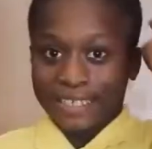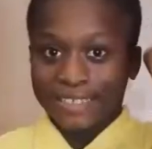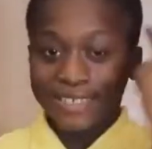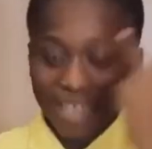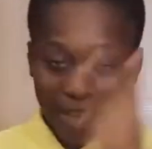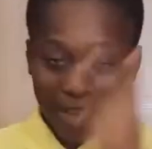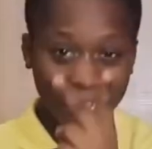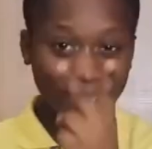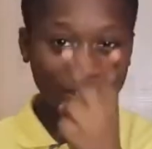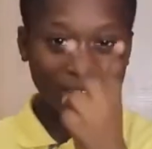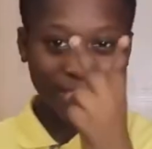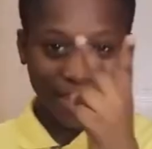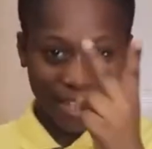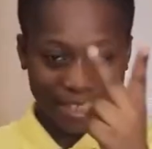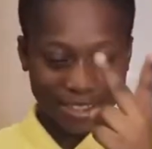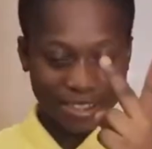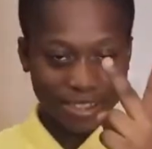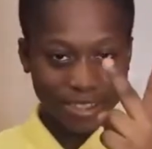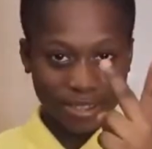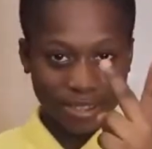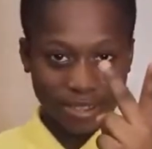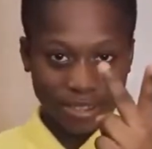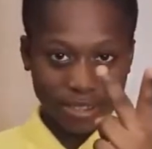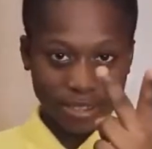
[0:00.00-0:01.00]
Second
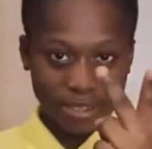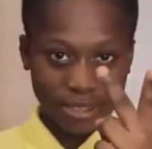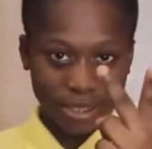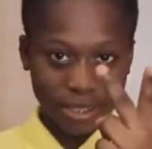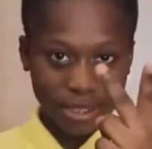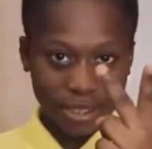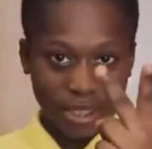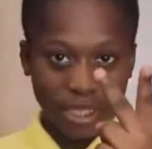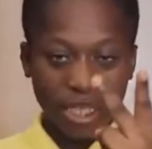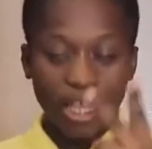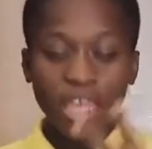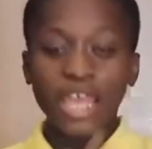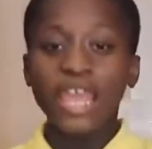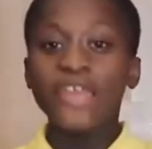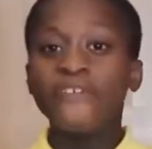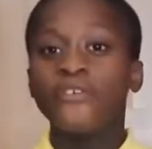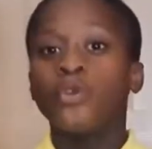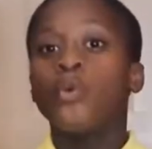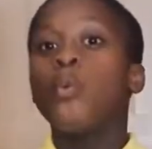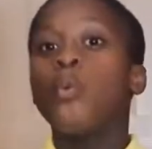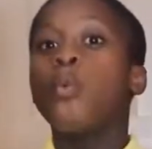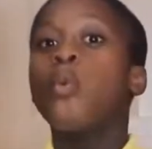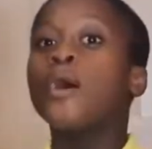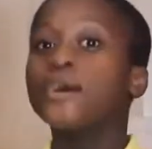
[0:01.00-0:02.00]
lesson.
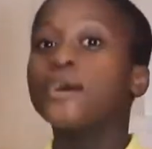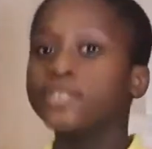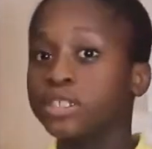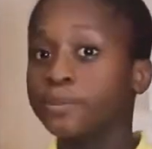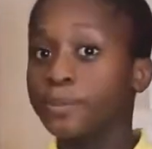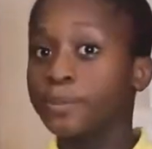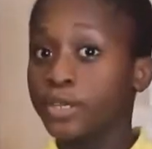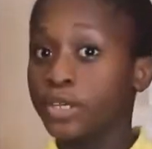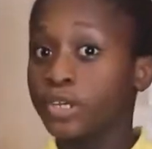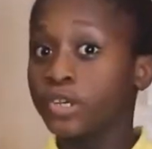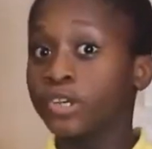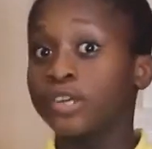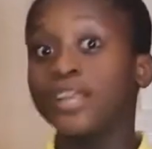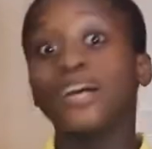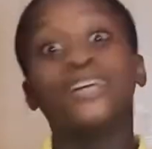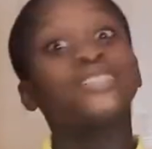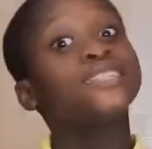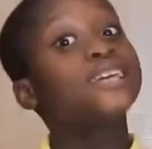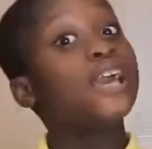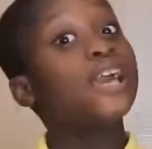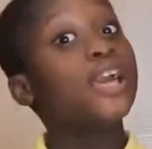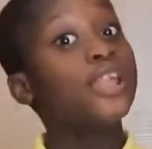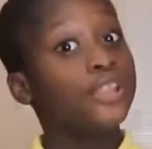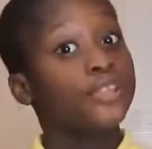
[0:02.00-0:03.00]
If you want to be good
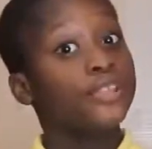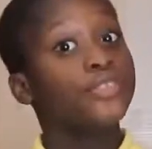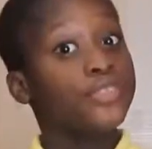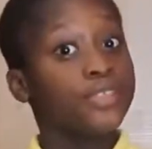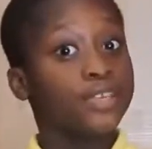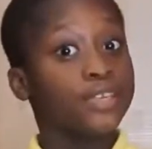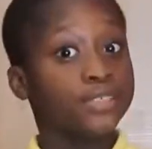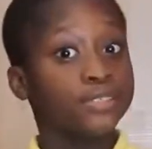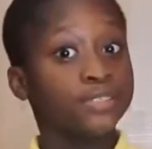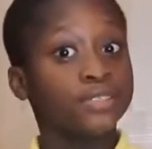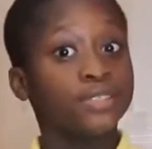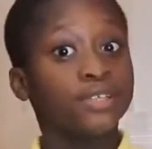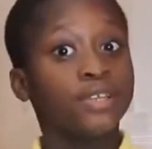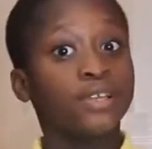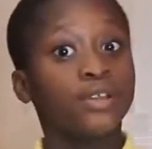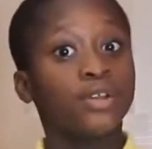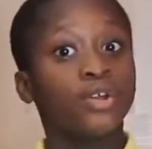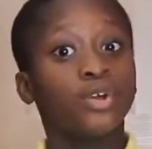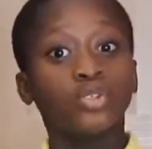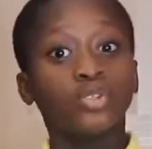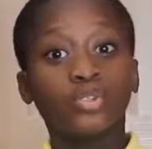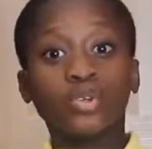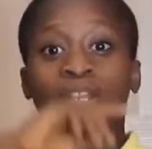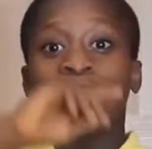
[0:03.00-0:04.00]
at anything,
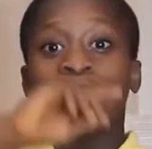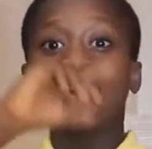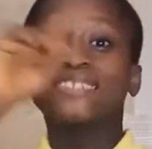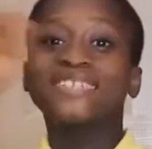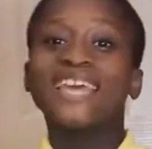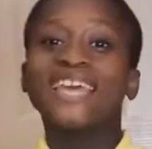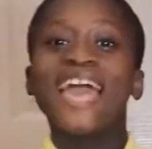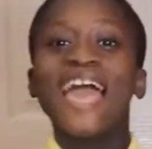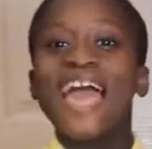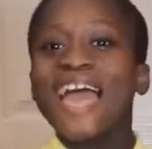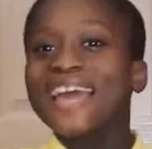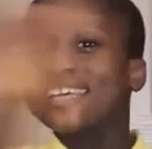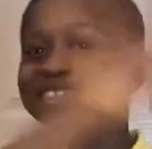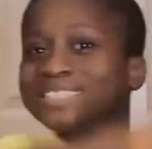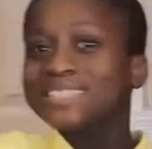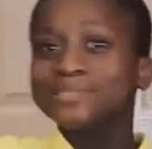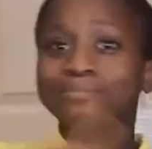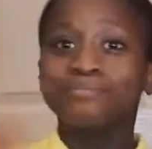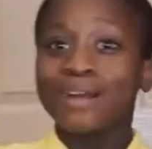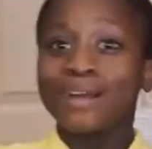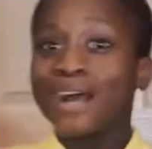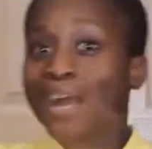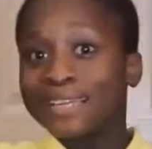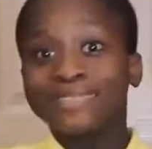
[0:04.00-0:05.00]
don't let
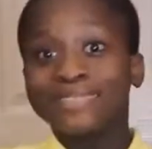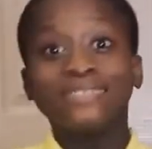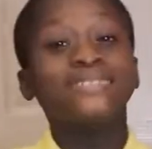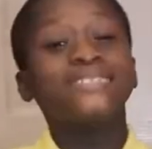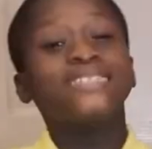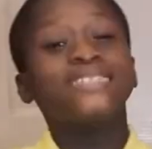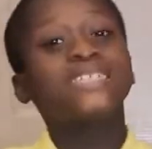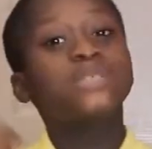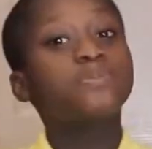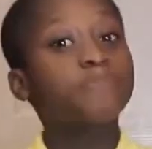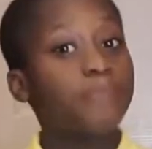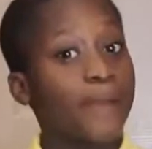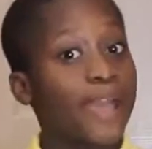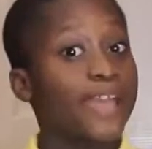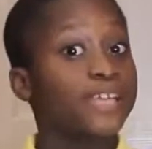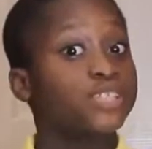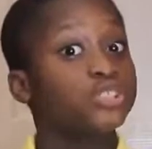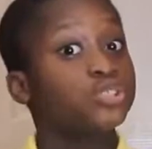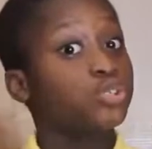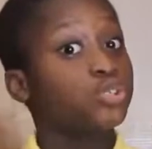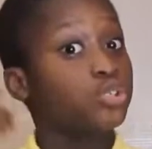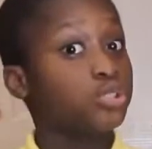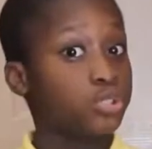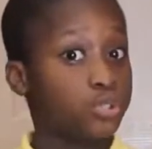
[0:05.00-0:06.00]
any man
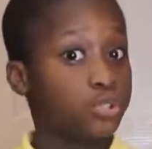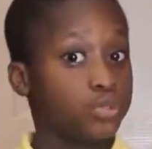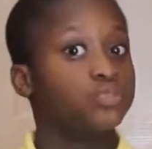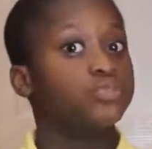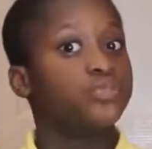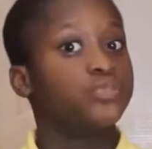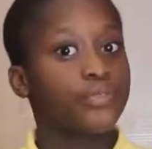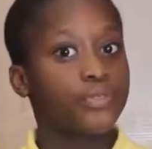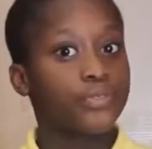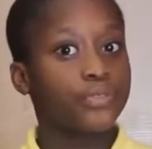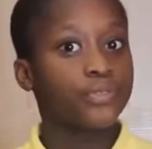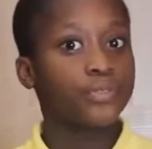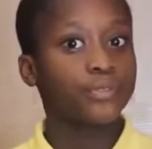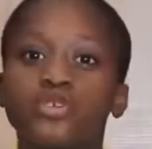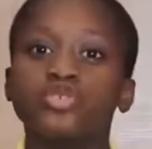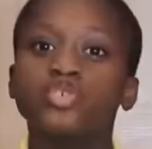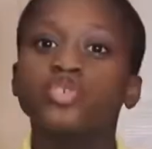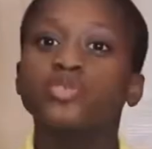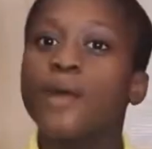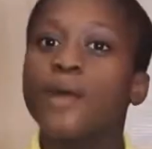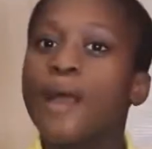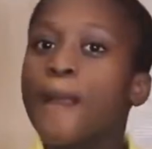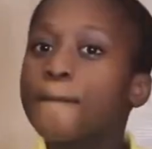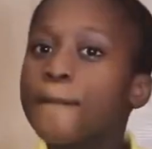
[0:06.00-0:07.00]
despise your youth.
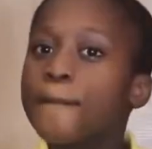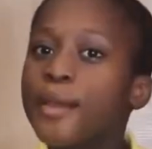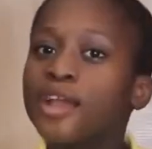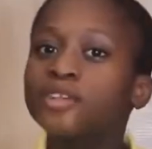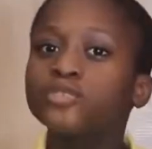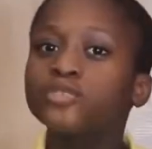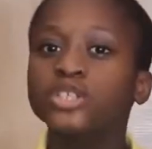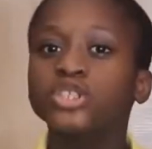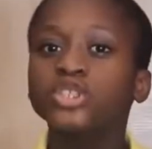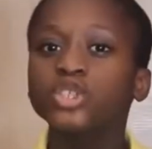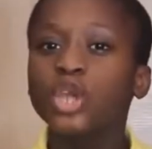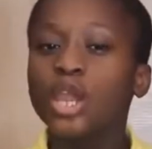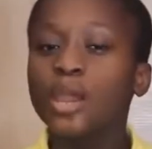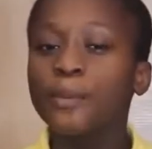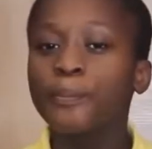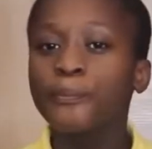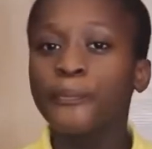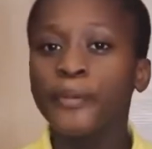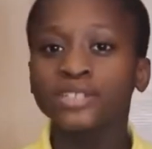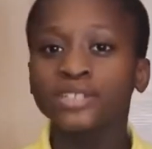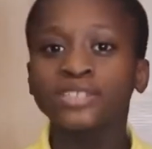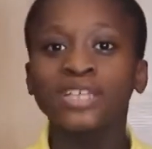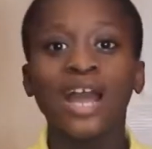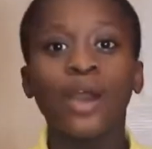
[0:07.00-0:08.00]
So my parents were so
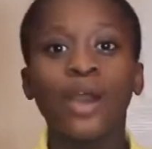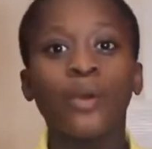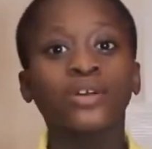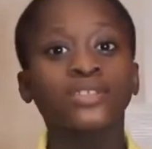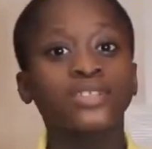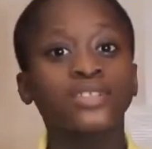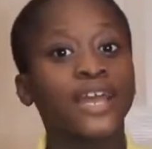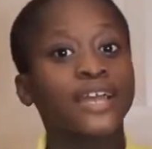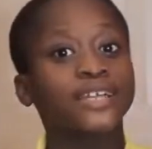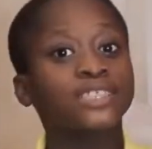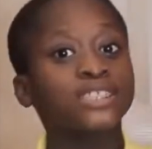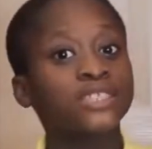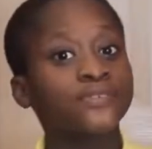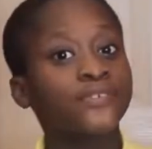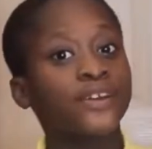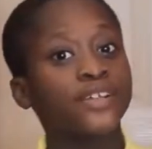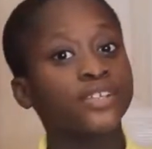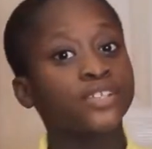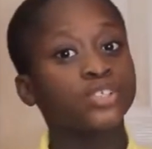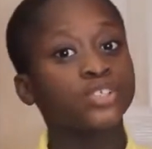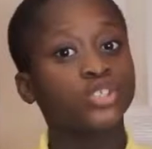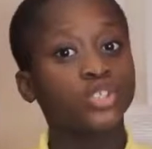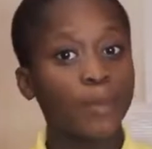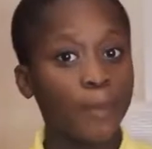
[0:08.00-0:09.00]
impressed at what I achieved
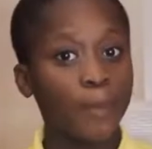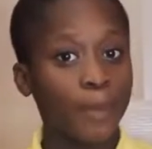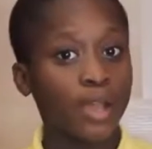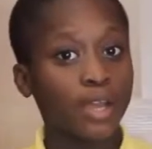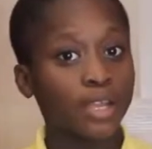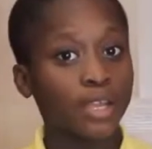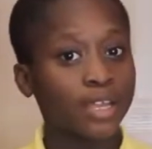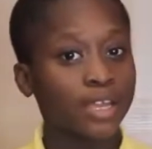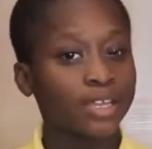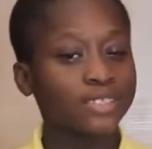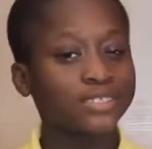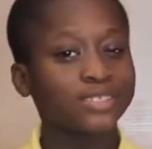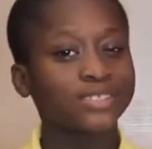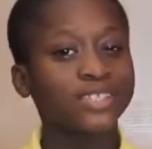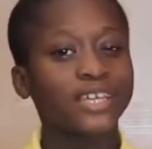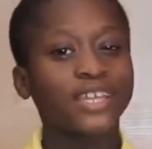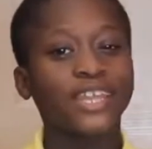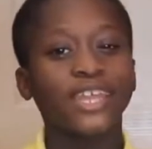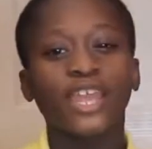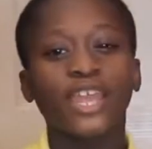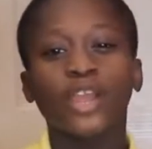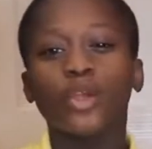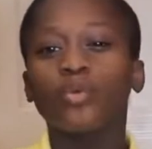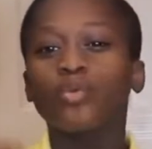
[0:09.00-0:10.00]
at the summer class
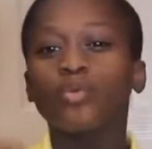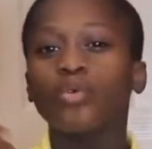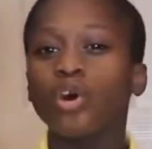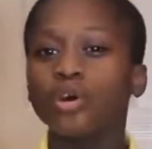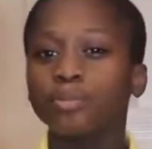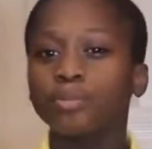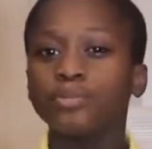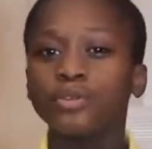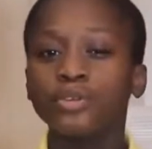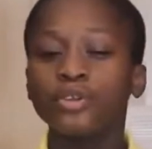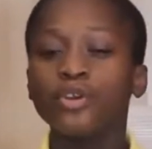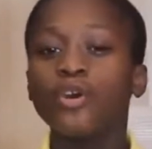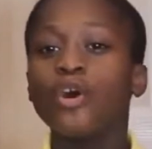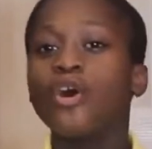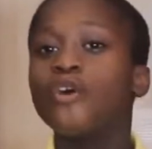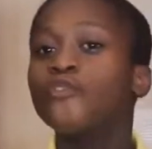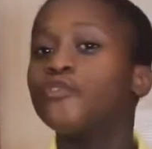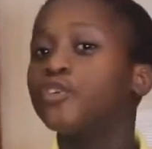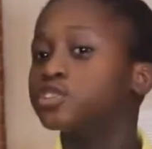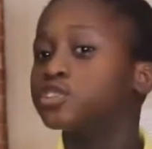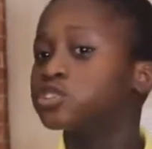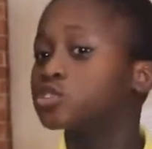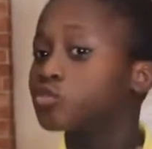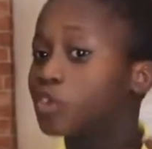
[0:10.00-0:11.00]
that they enrolled me
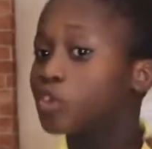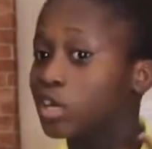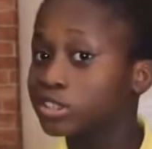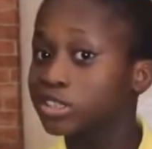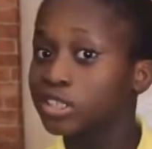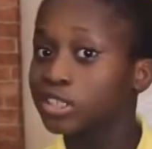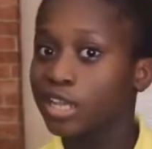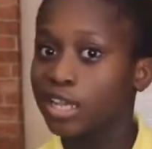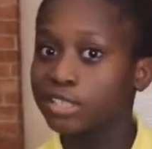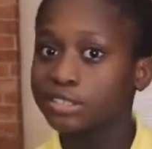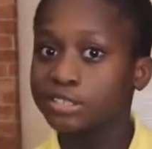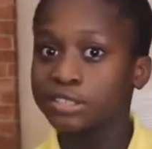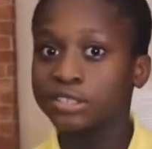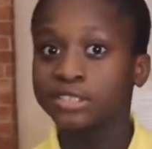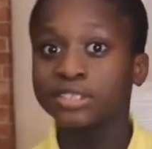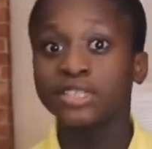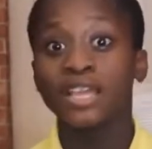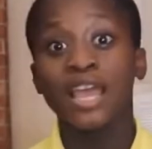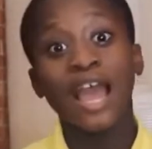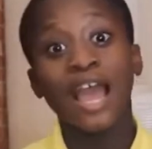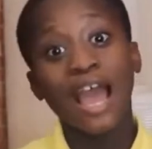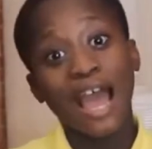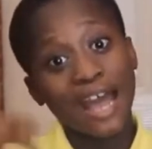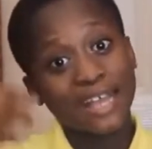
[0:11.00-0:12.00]
for scratch
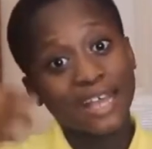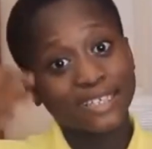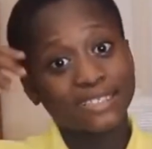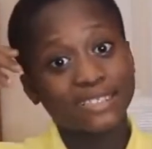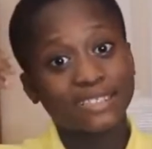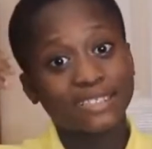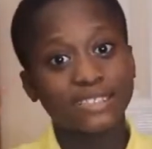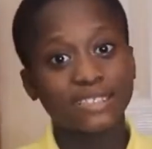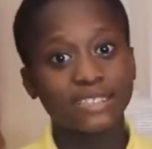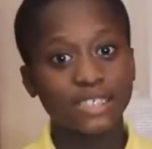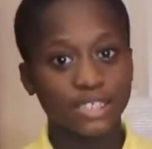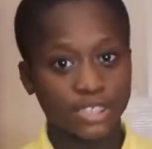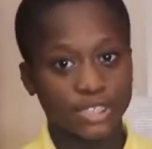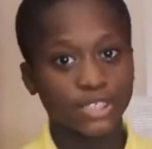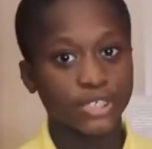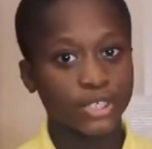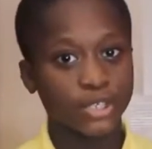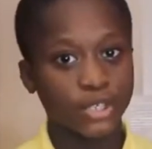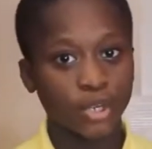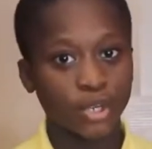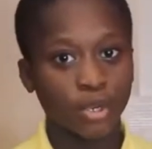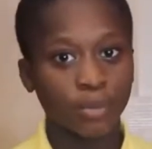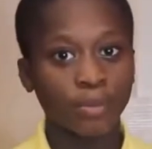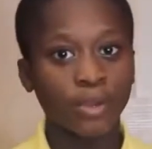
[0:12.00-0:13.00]
classes at
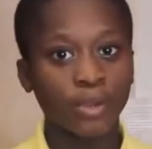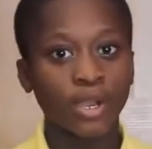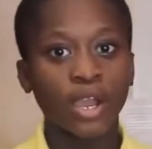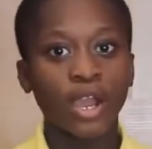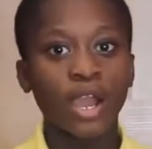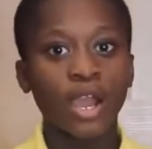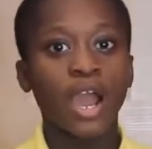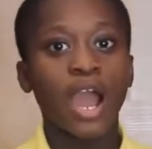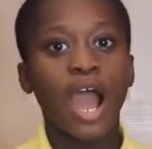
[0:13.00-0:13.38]
CCUB.